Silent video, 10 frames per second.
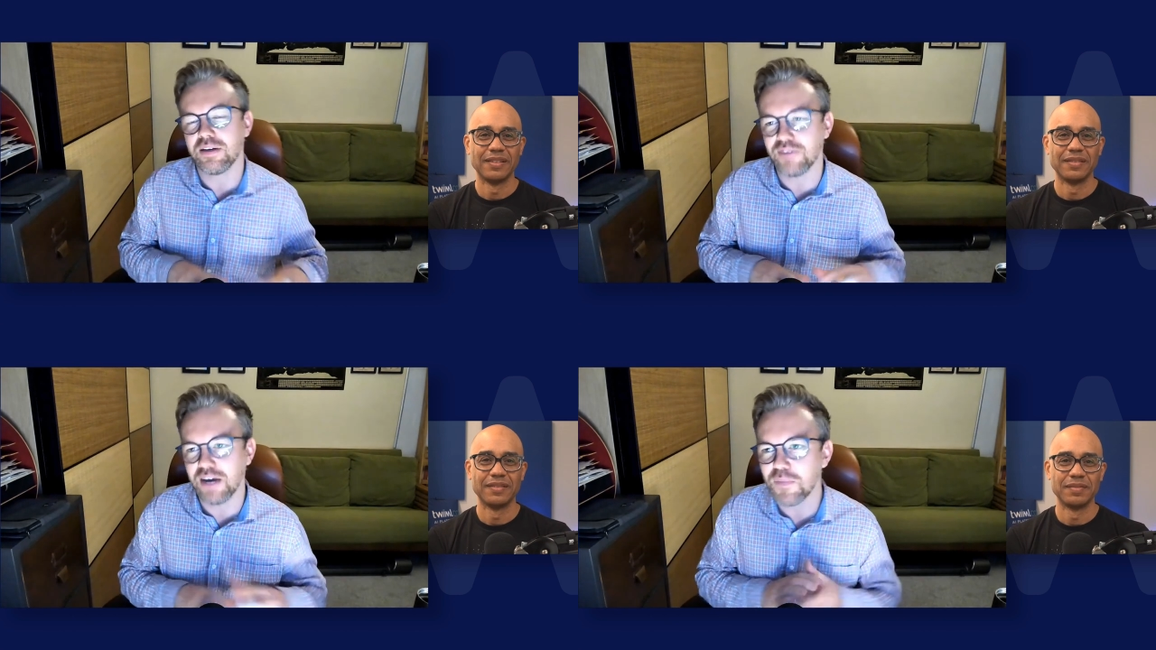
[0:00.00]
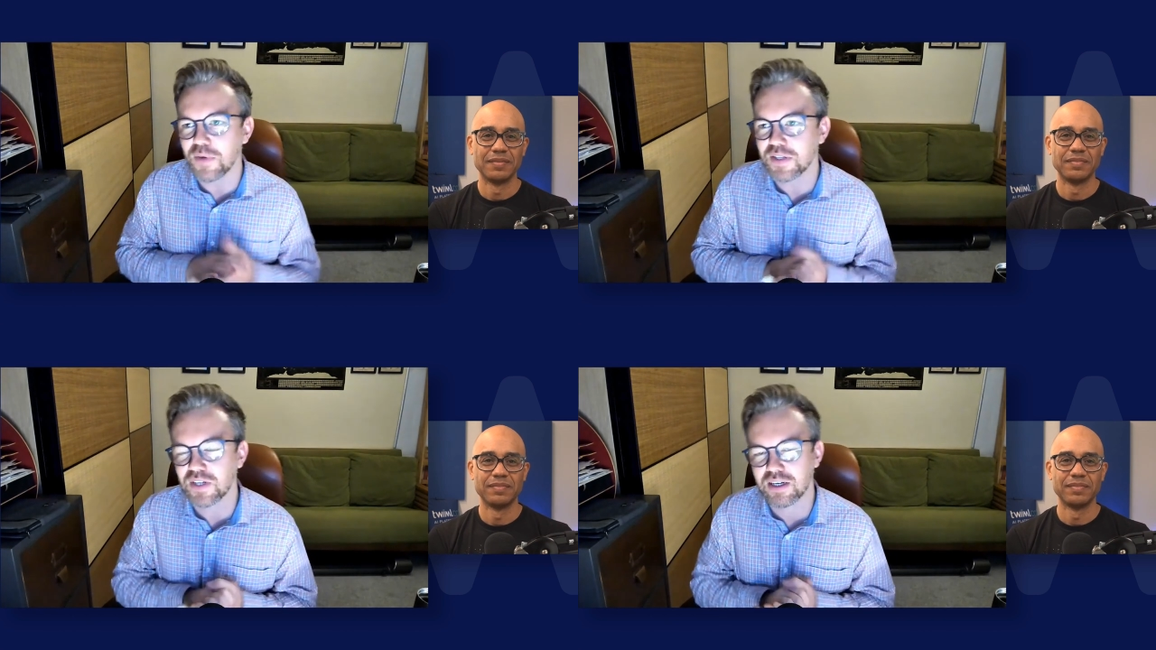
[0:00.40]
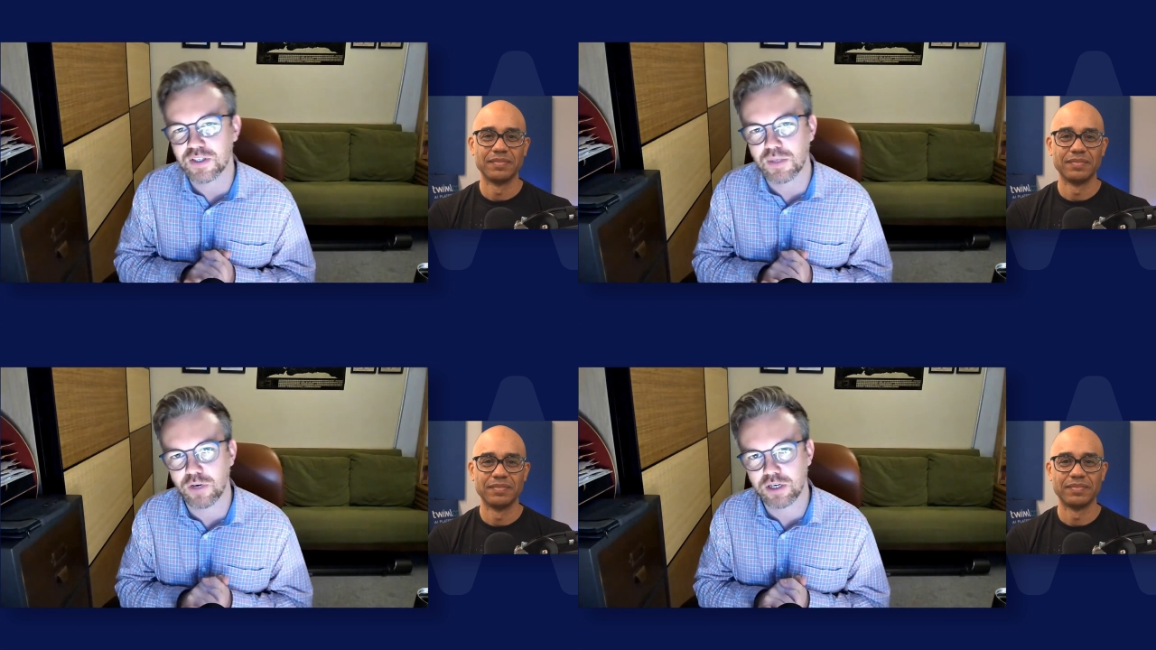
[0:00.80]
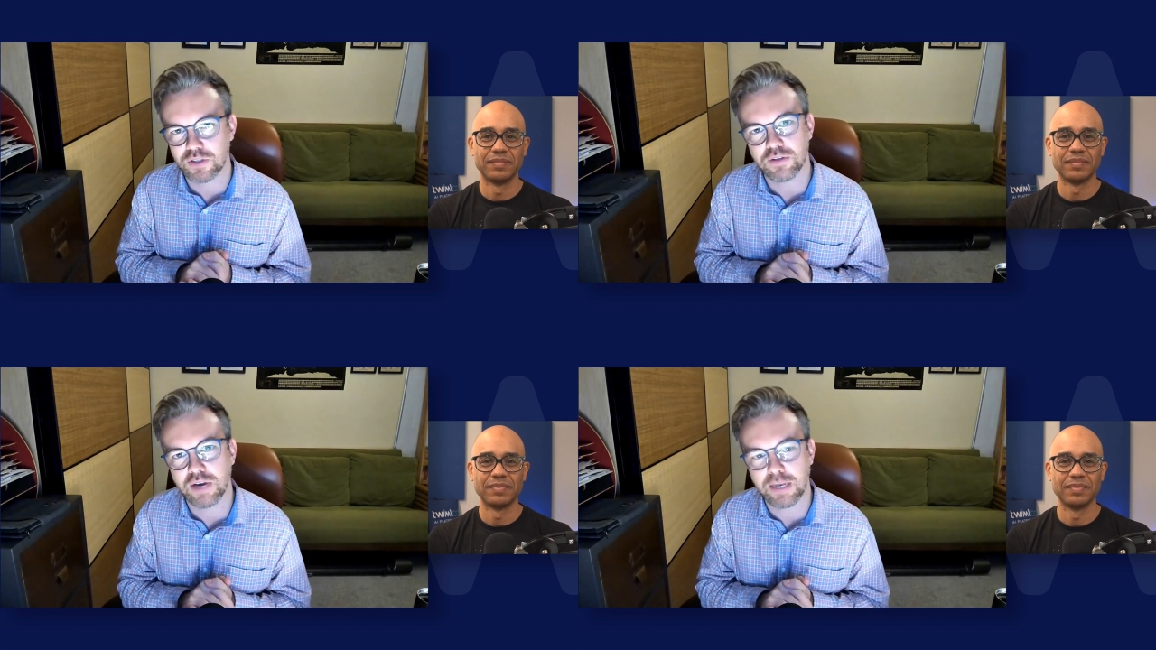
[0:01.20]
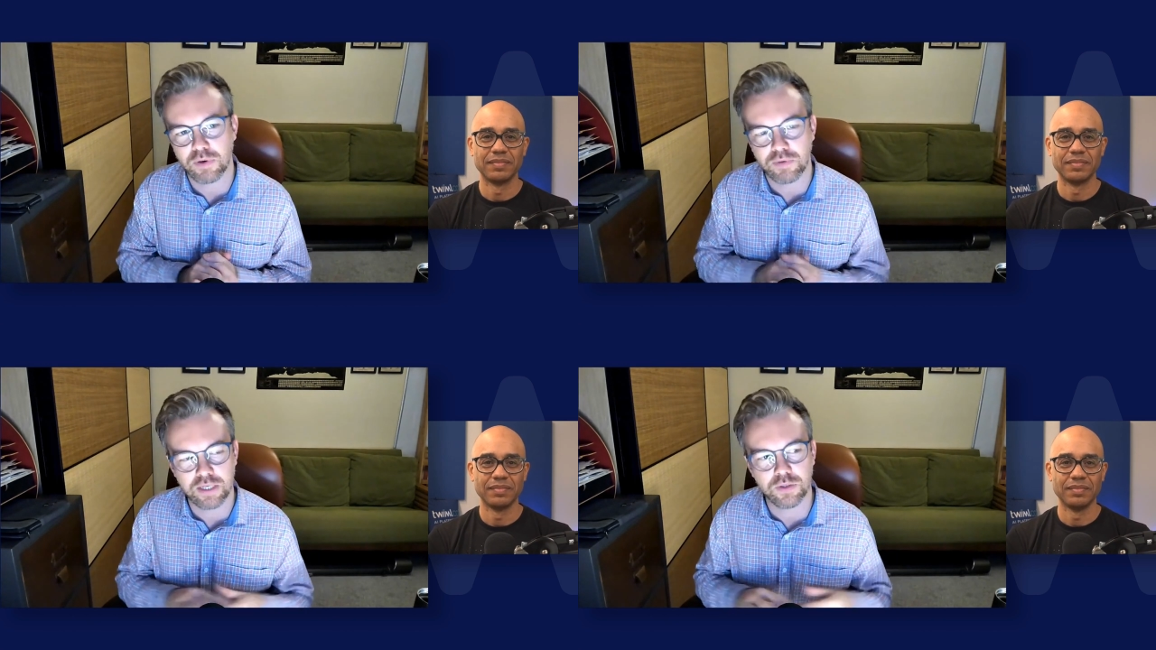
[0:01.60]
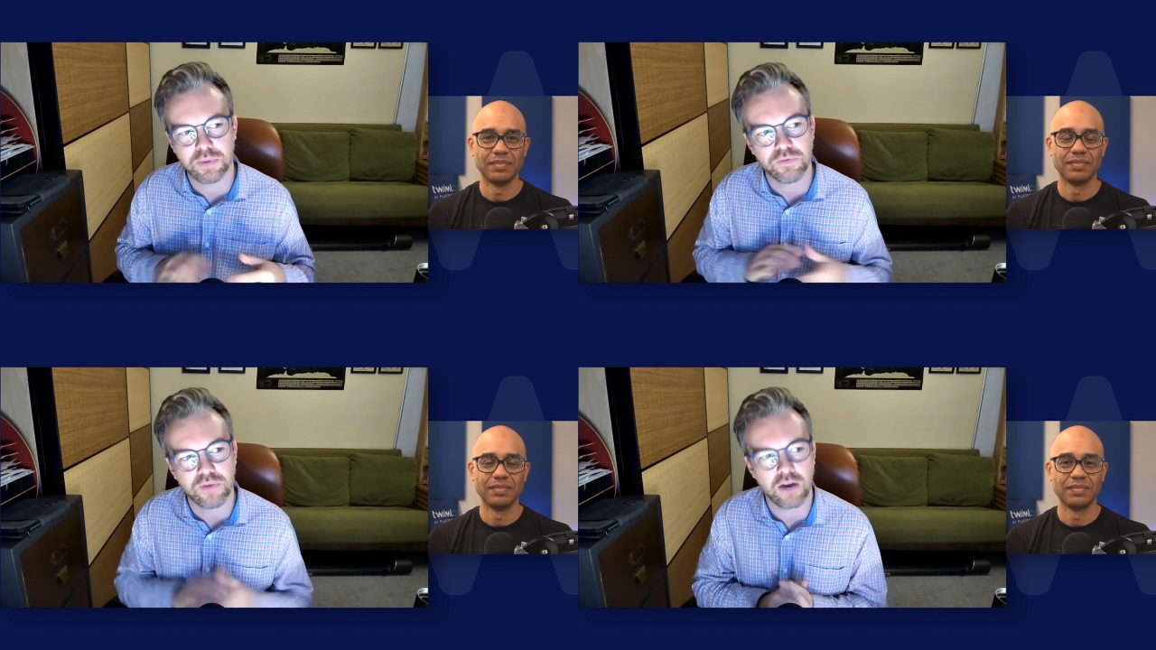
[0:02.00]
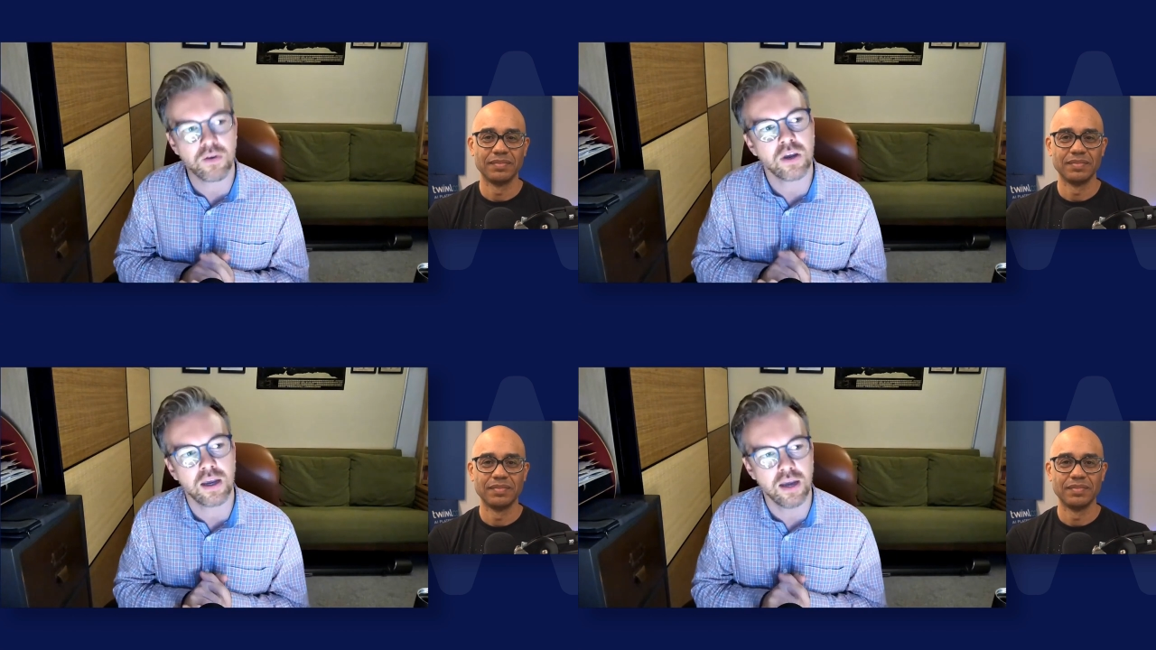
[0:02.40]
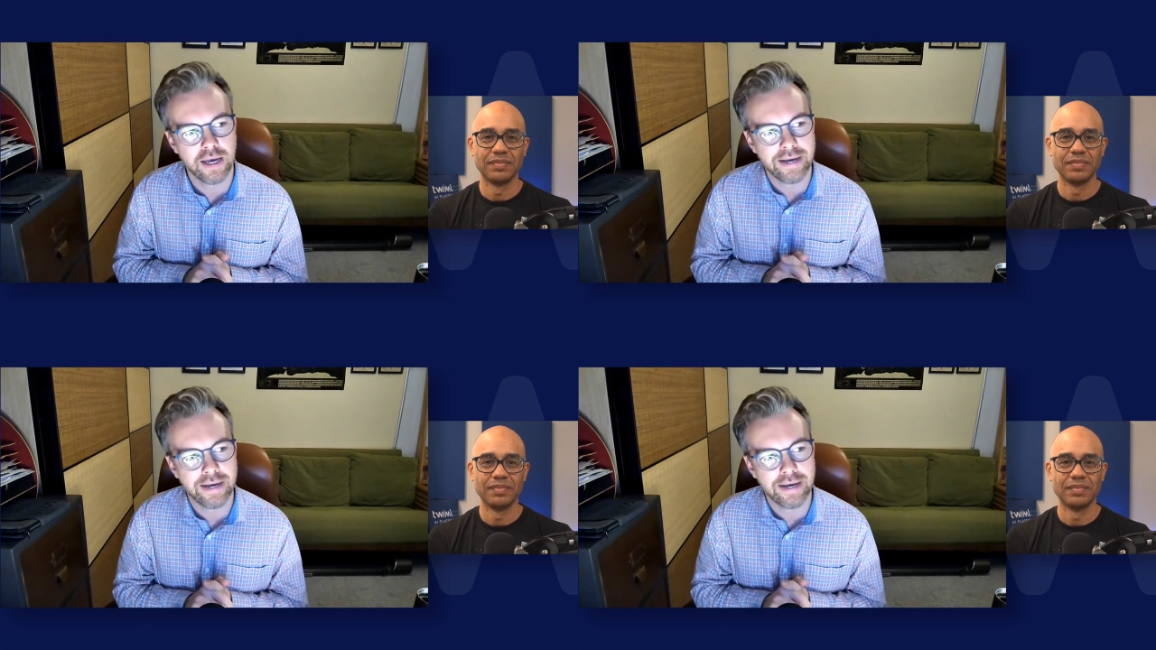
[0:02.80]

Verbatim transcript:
Speaker 1: environments that are somewhat constrained, but we need to be very